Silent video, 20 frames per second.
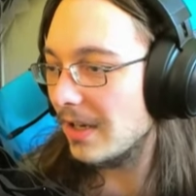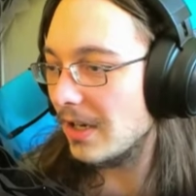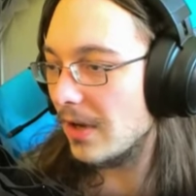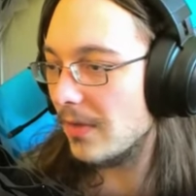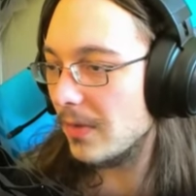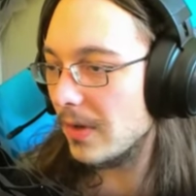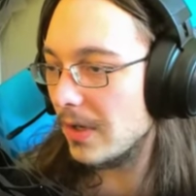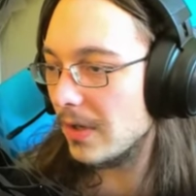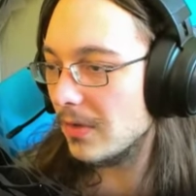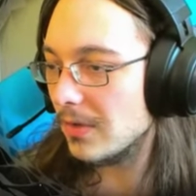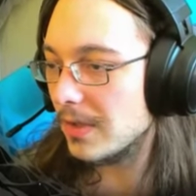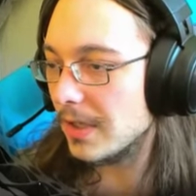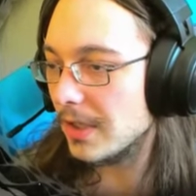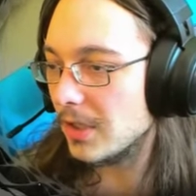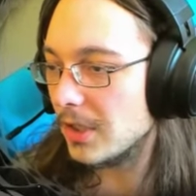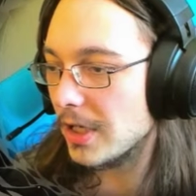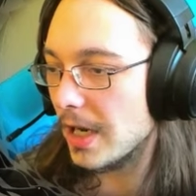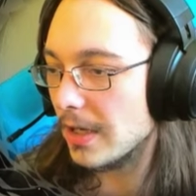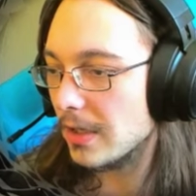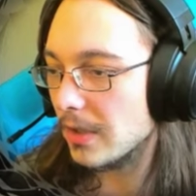Never use an
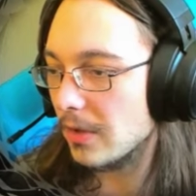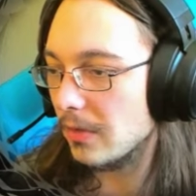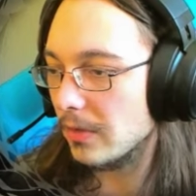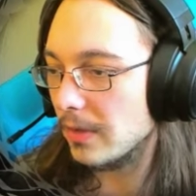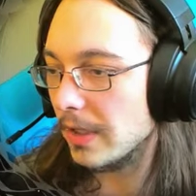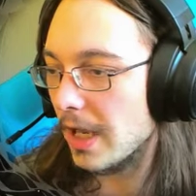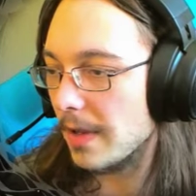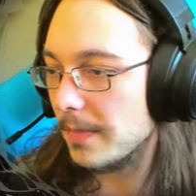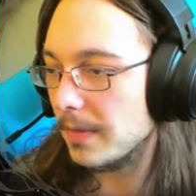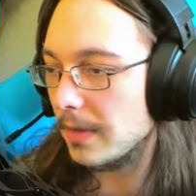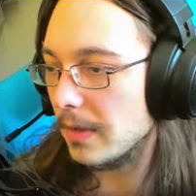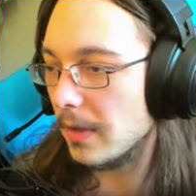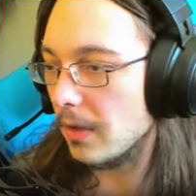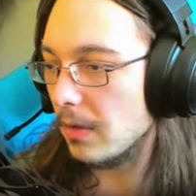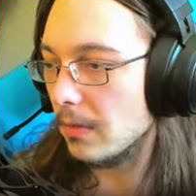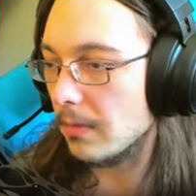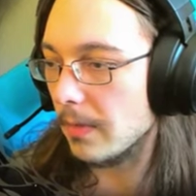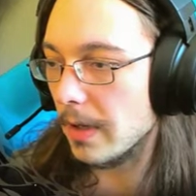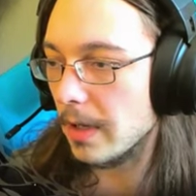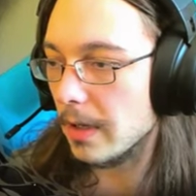enchanted golden apple?
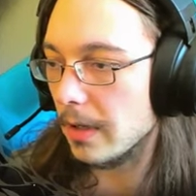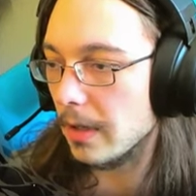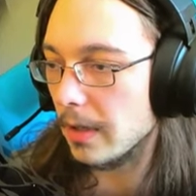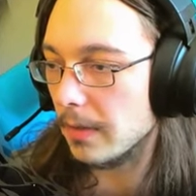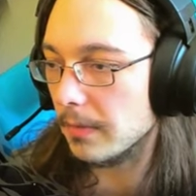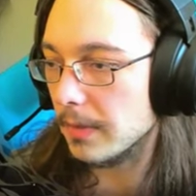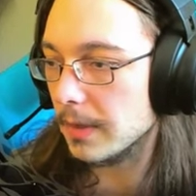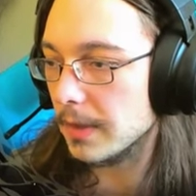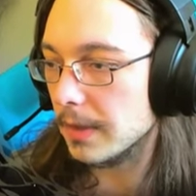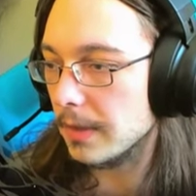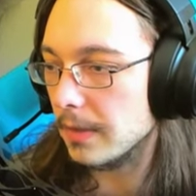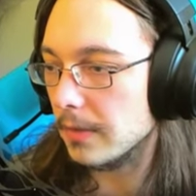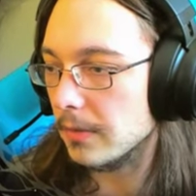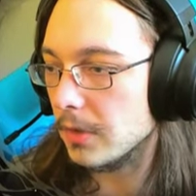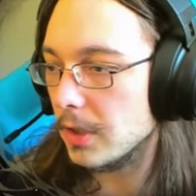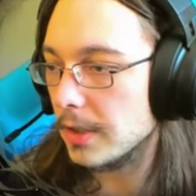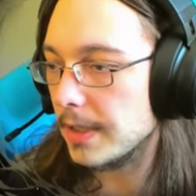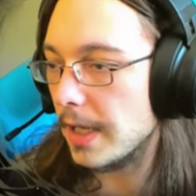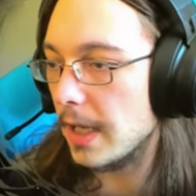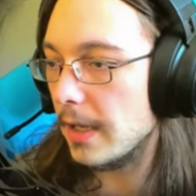Oh, why not? What does it do?
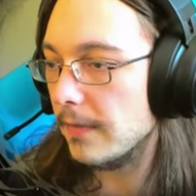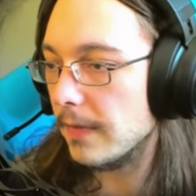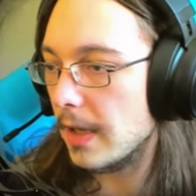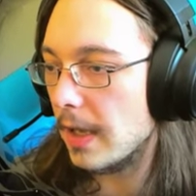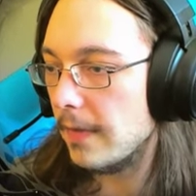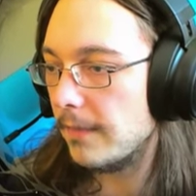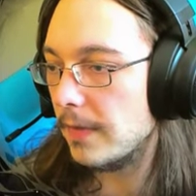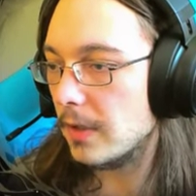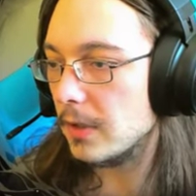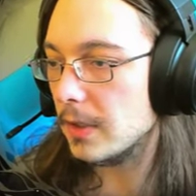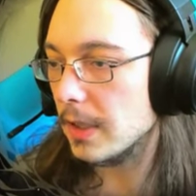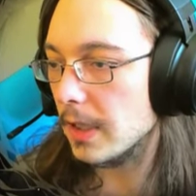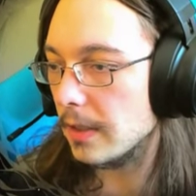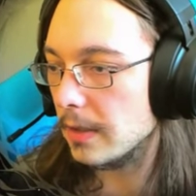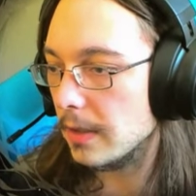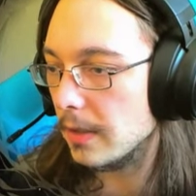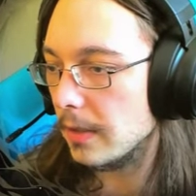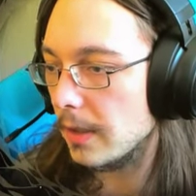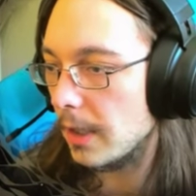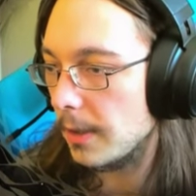Just AFK fish, you get a
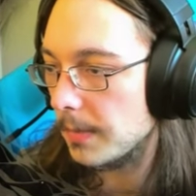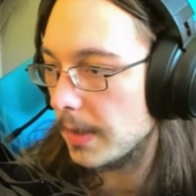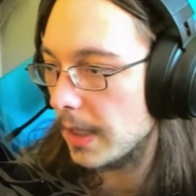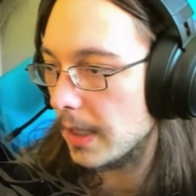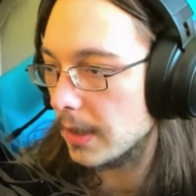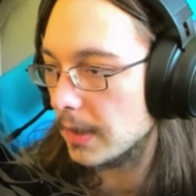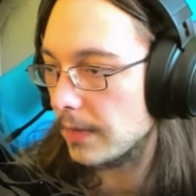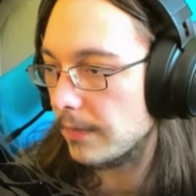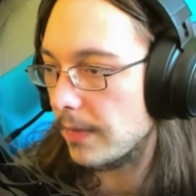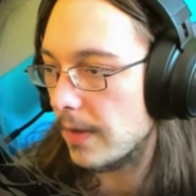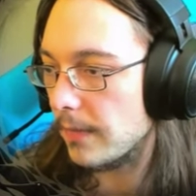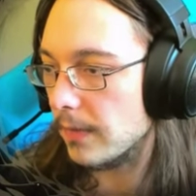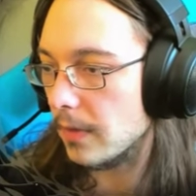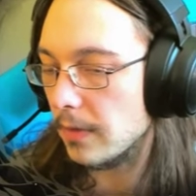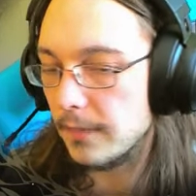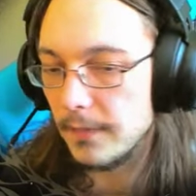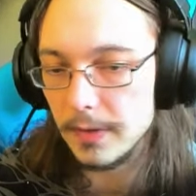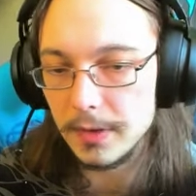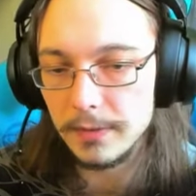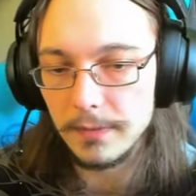ton of name tags if you have a
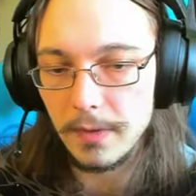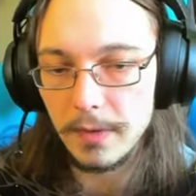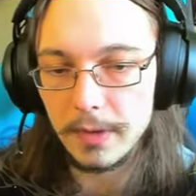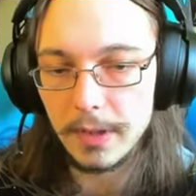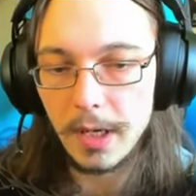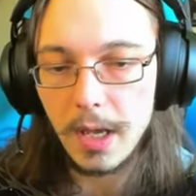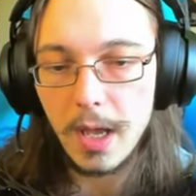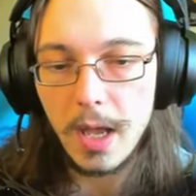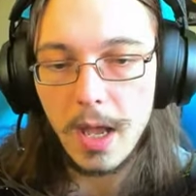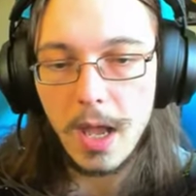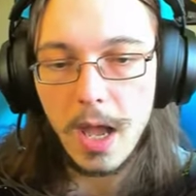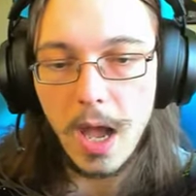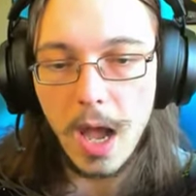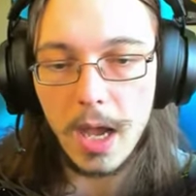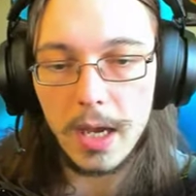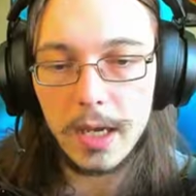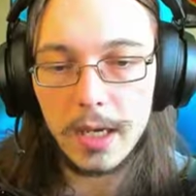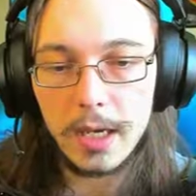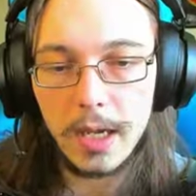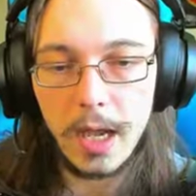good fishing ground.
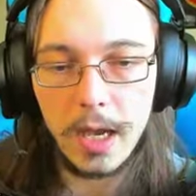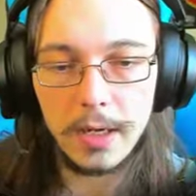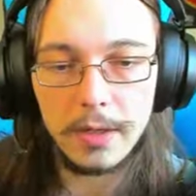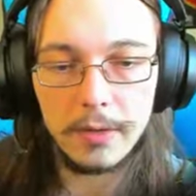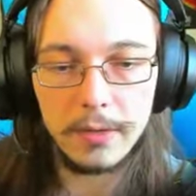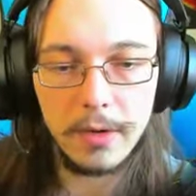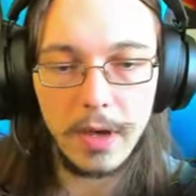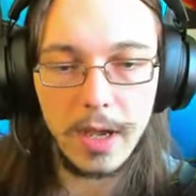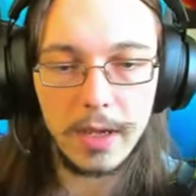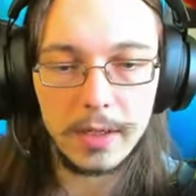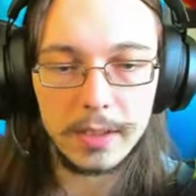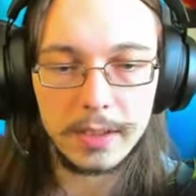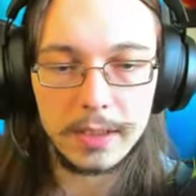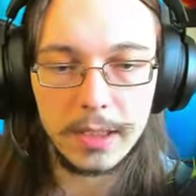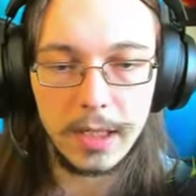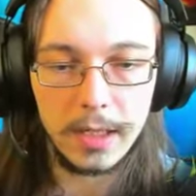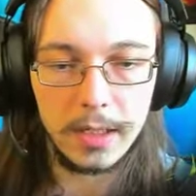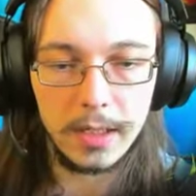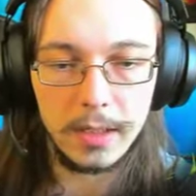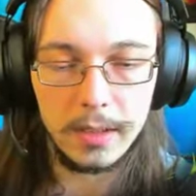I, I don't know how to
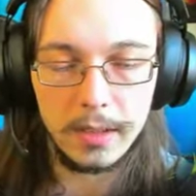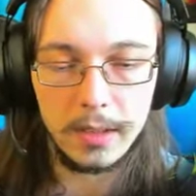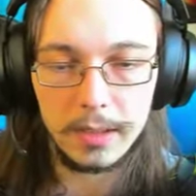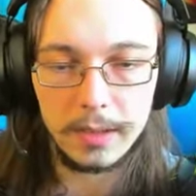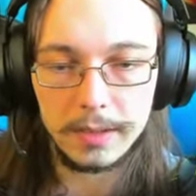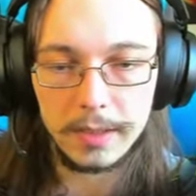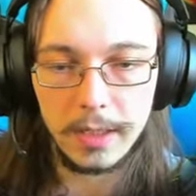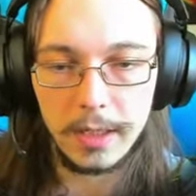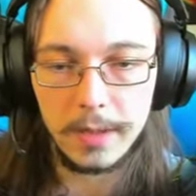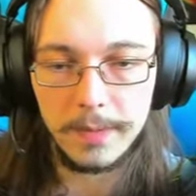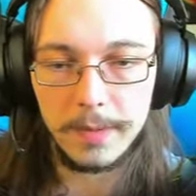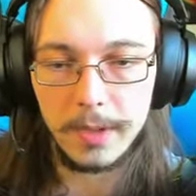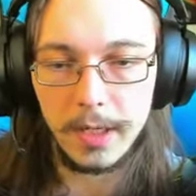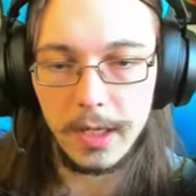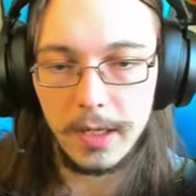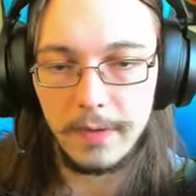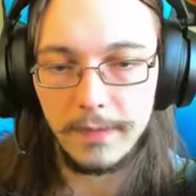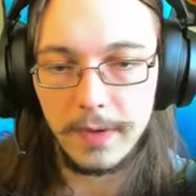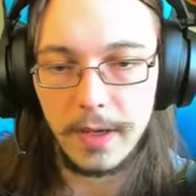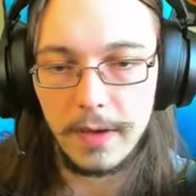set, uh, set up an
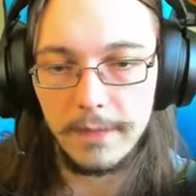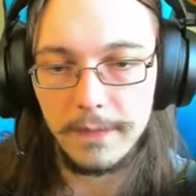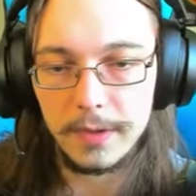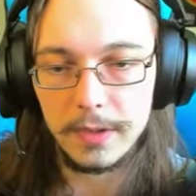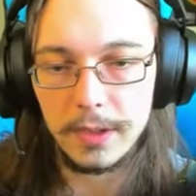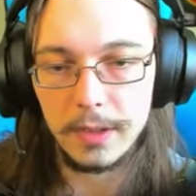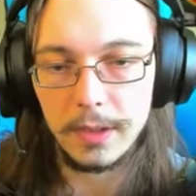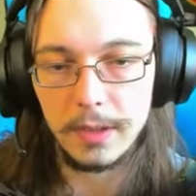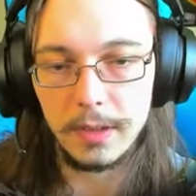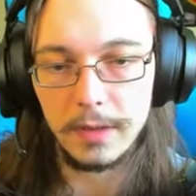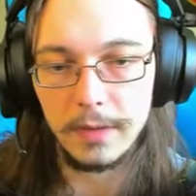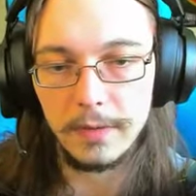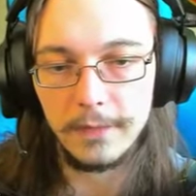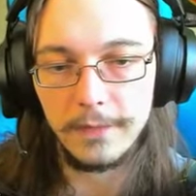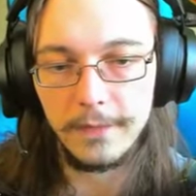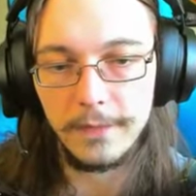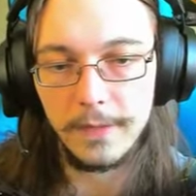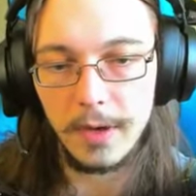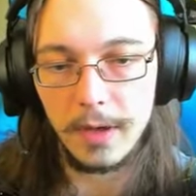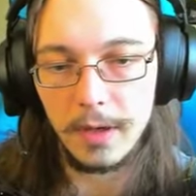AFK fishing
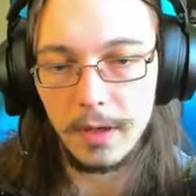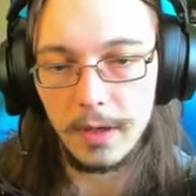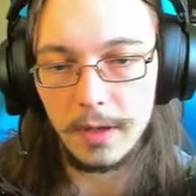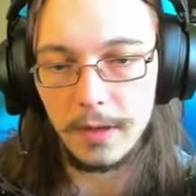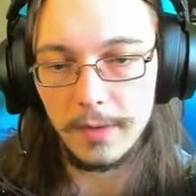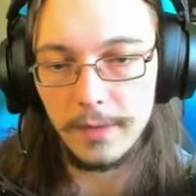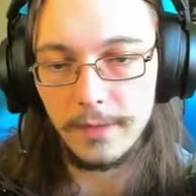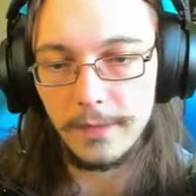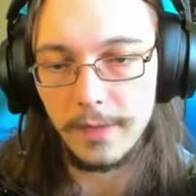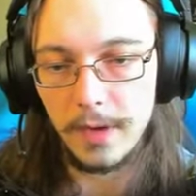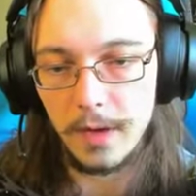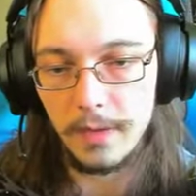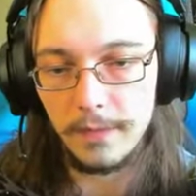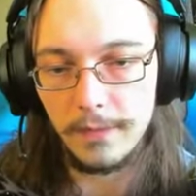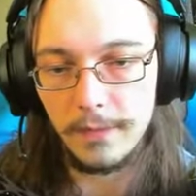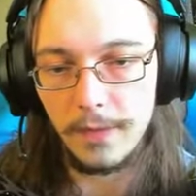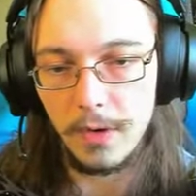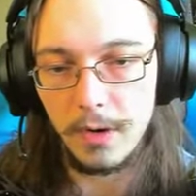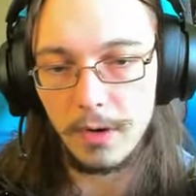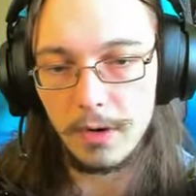uh,
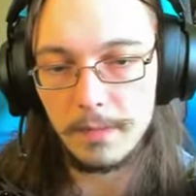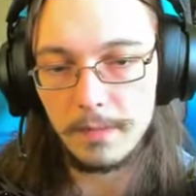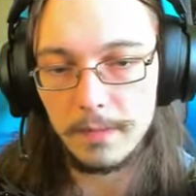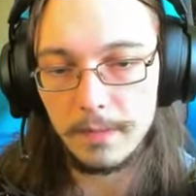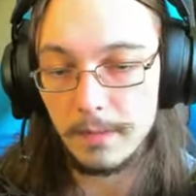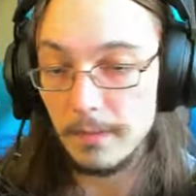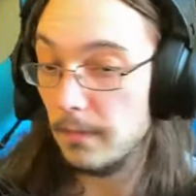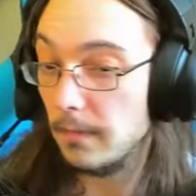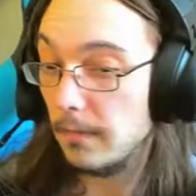farm.